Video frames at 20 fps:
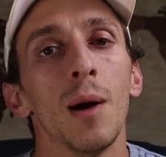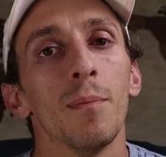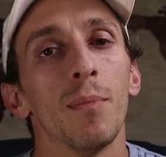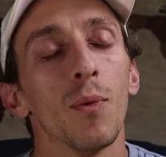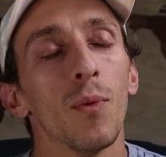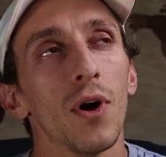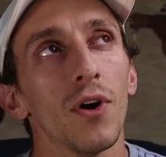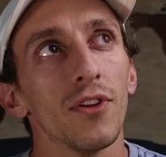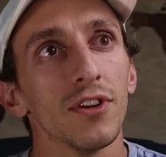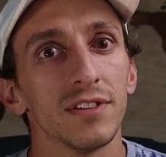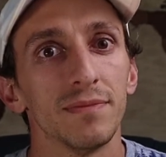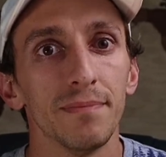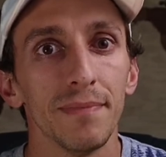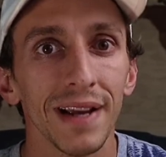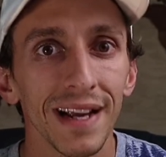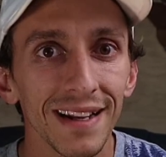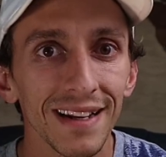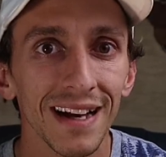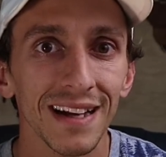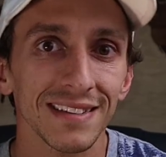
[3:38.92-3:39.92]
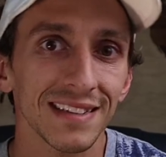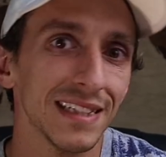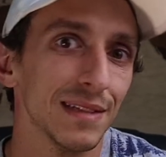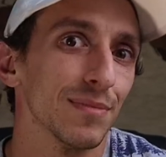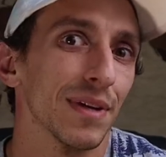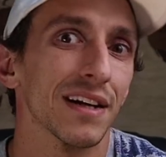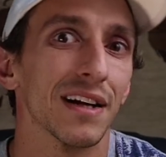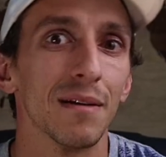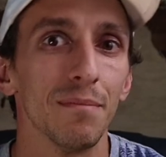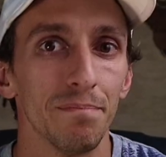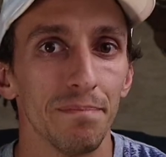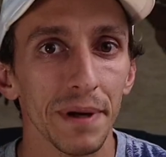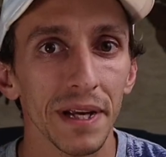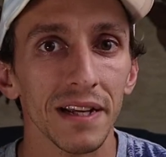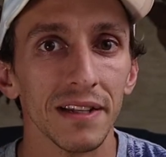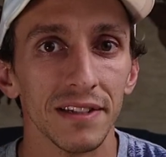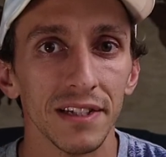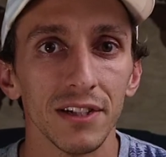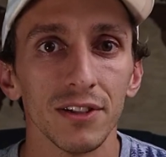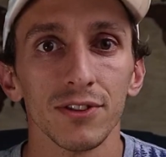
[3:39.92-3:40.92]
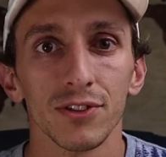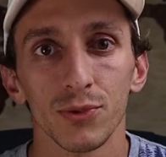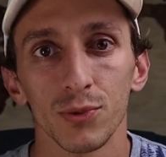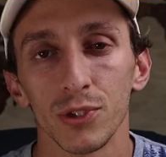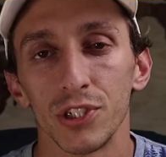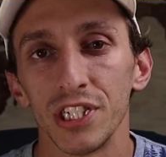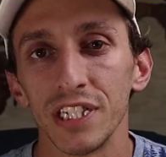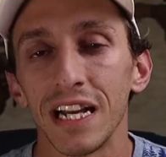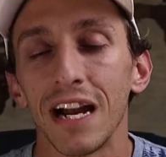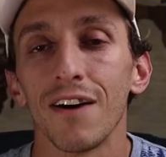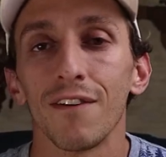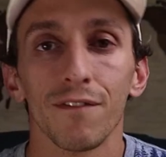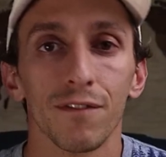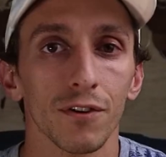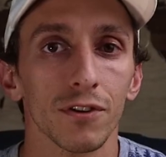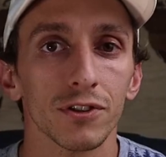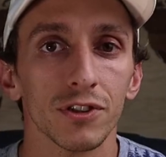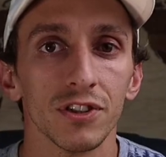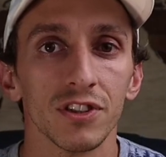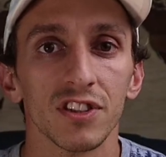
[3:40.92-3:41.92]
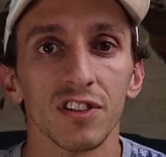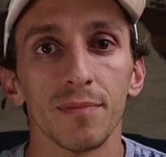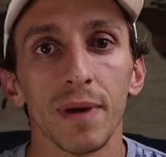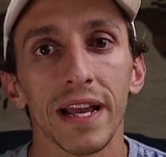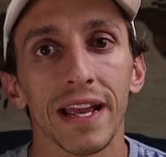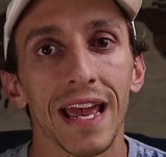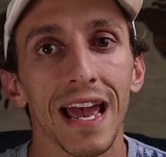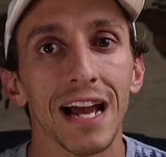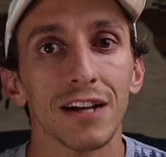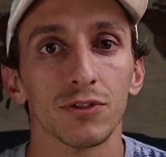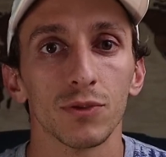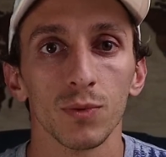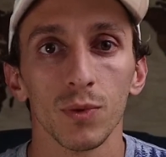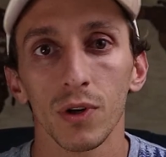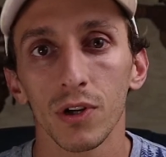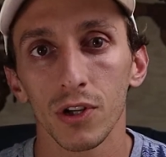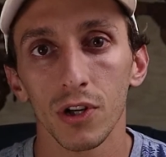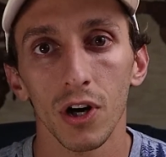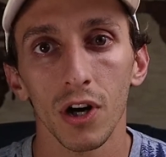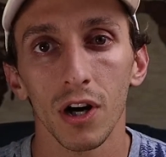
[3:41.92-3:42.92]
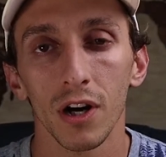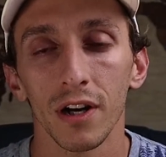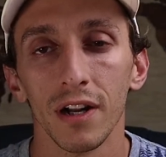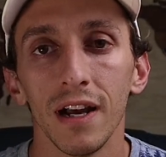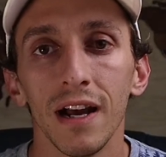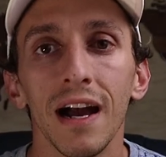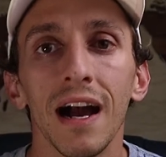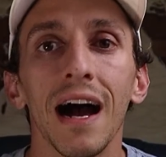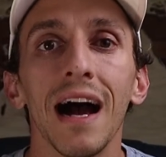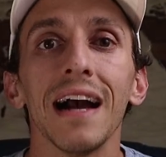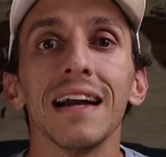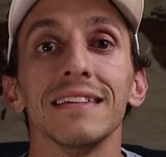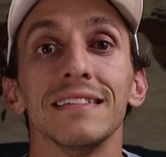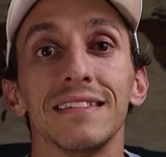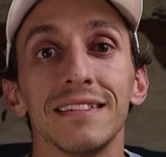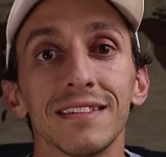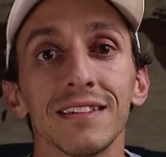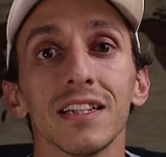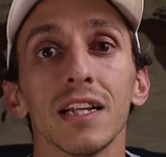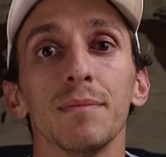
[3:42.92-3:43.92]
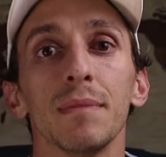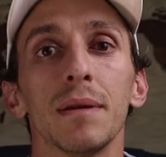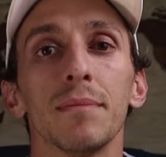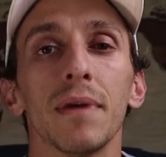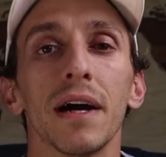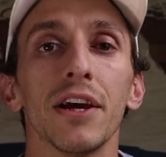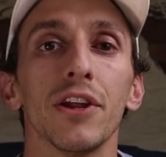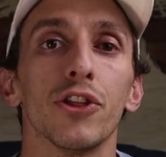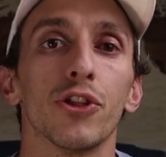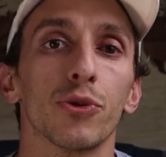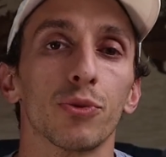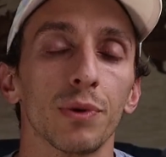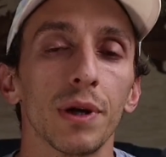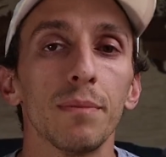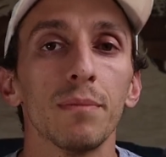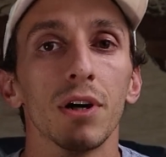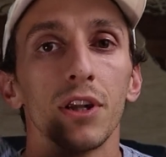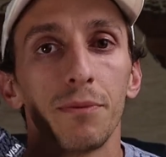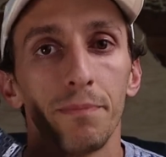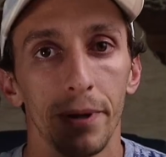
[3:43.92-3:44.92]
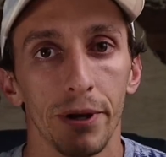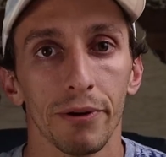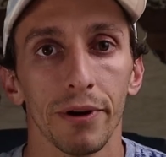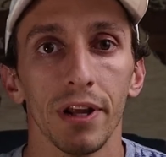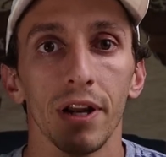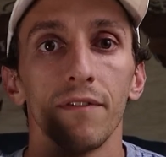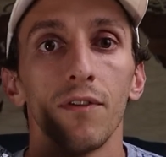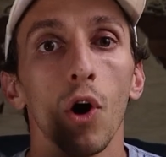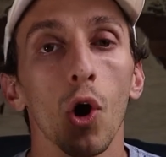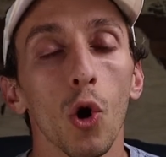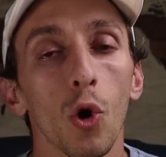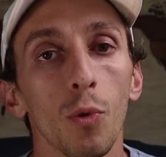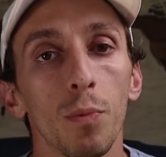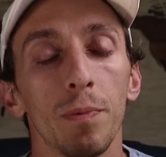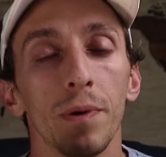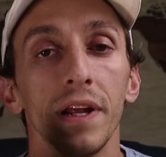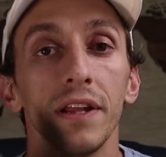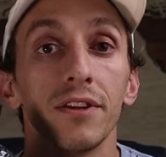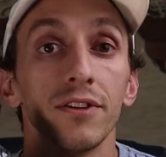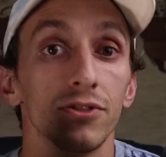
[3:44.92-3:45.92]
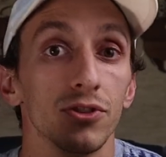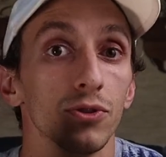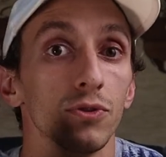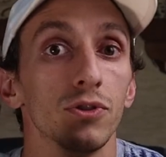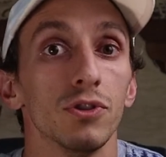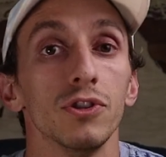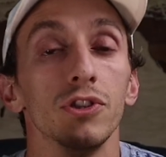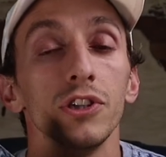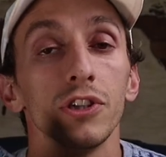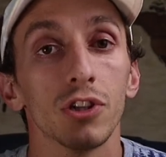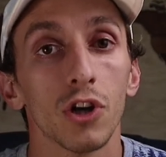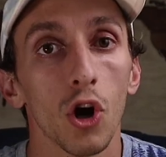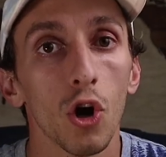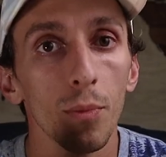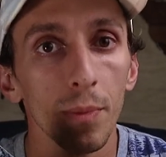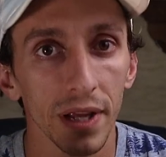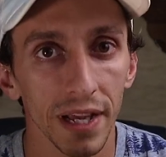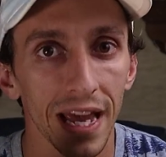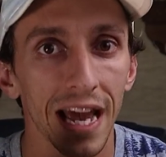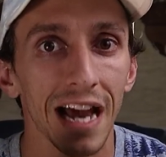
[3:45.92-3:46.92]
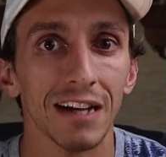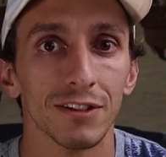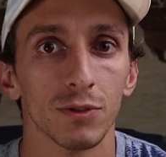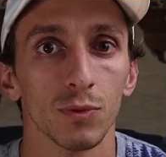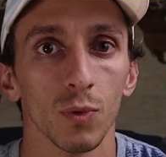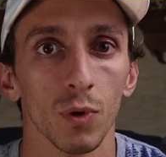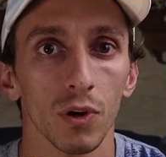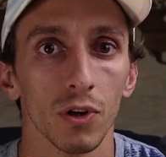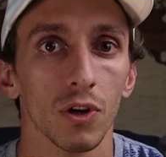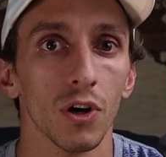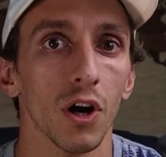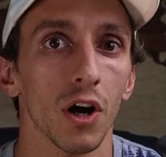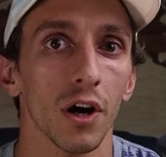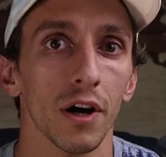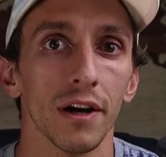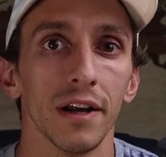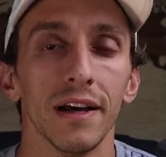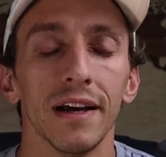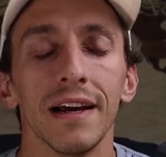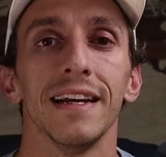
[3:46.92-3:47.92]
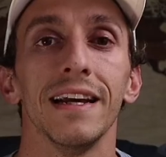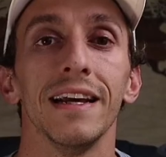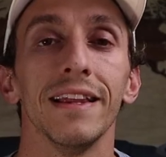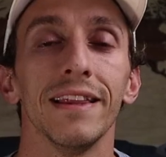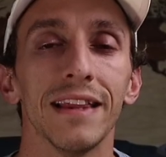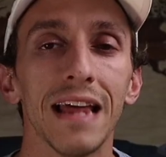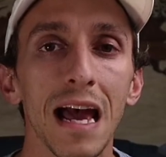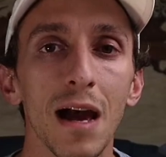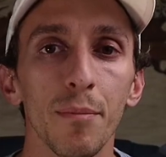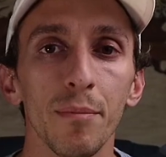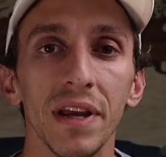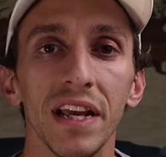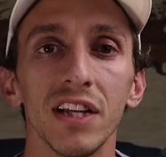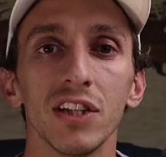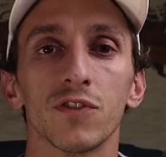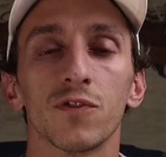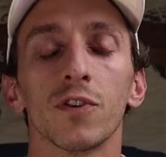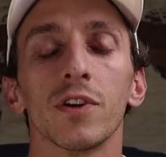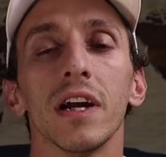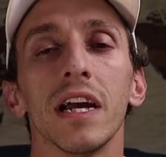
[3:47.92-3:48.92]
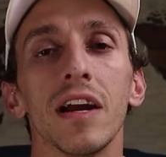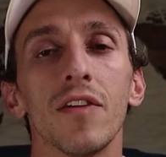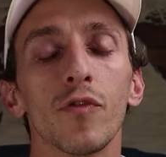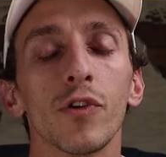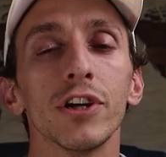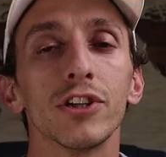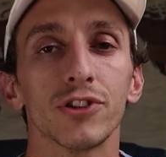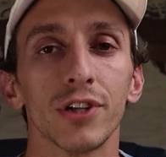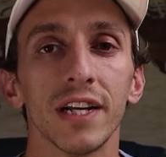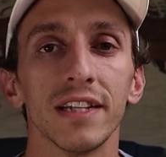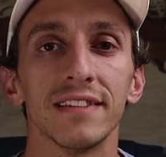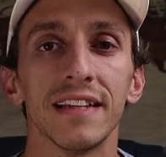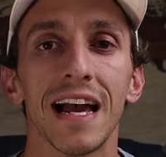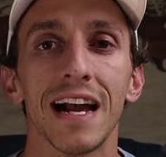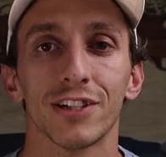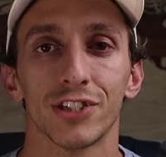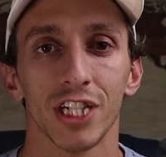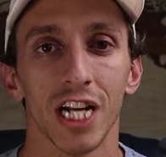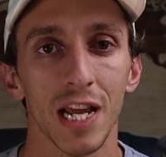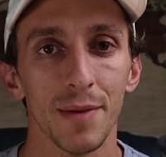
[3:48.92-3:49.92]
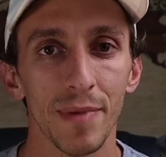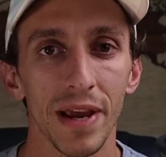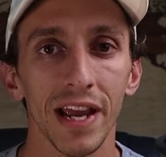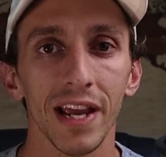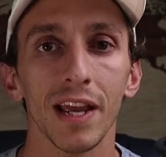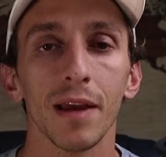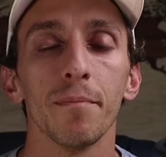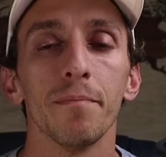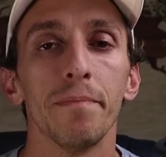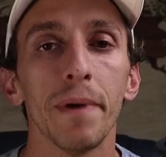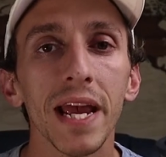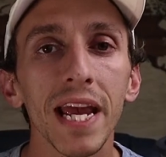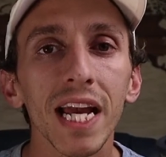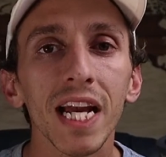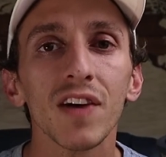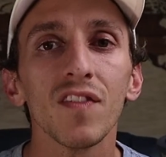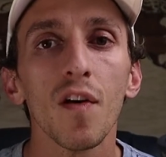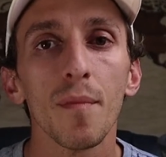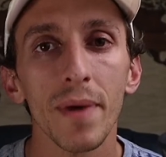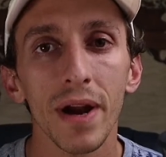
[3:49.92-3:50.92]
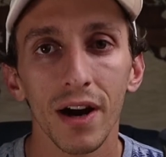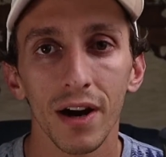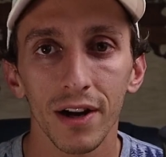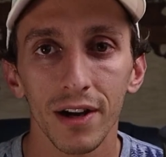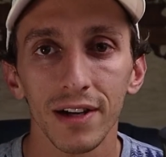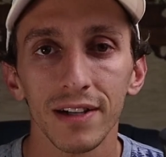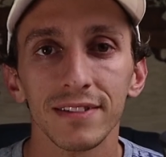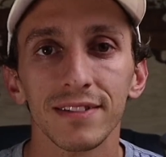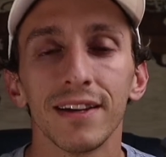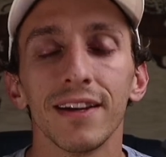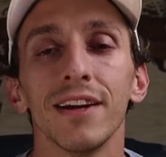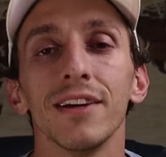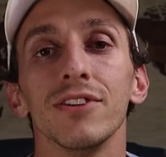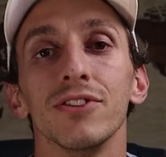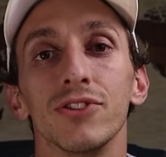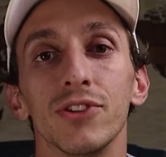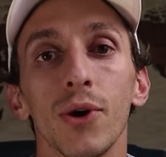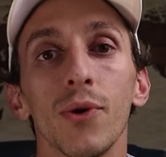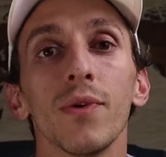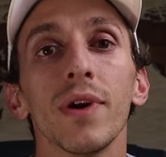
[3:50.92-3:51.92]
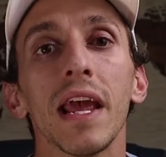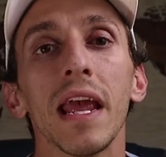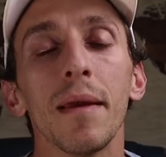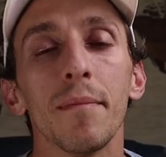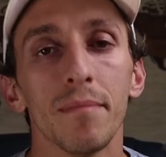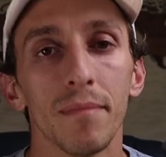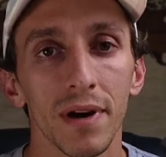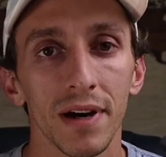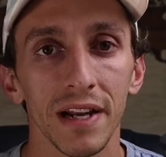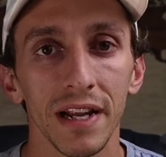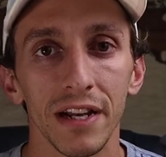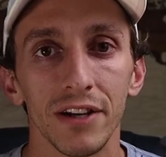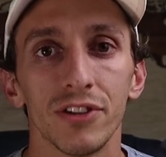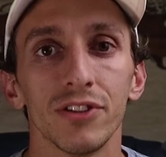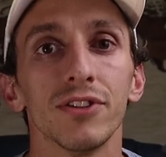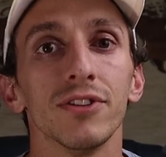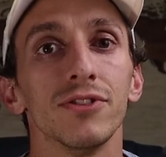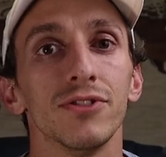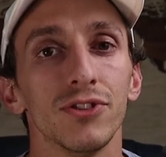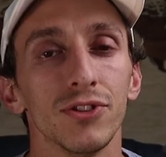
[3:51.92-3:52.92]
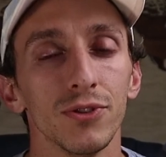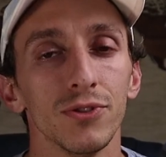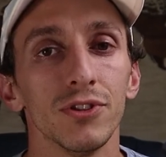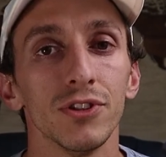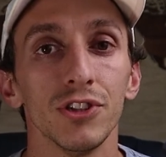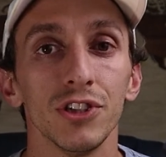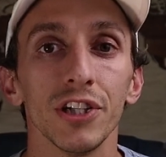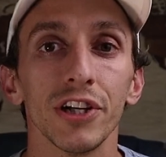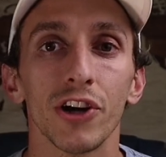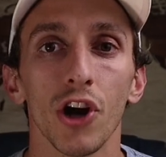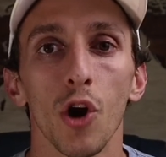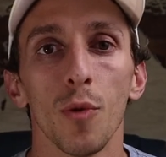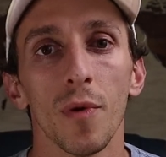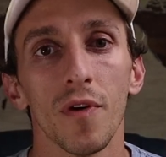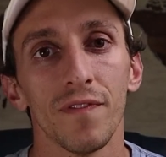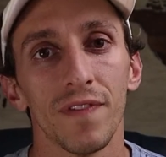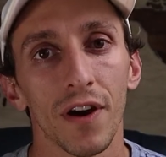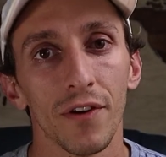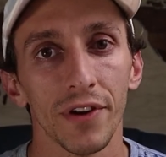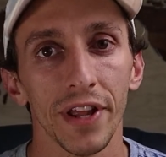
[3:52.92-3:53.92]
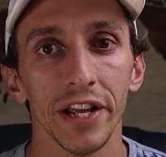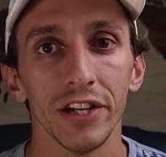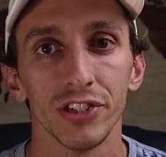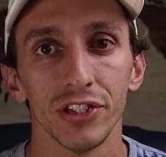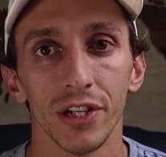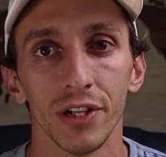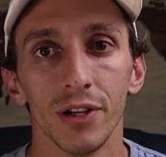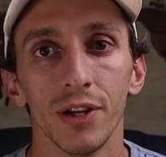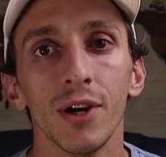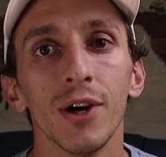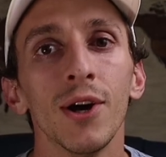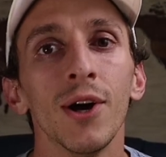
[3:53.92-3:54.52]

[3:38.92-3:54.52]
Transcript: But while this may not seem like a big deal switching out versions of my cash reward card, I still am in my three month period of opening the Susan G. Komen cash reward card. And that means for every transaction I make, Bank of America is going to donate money to the Susan G. Komen Foundation.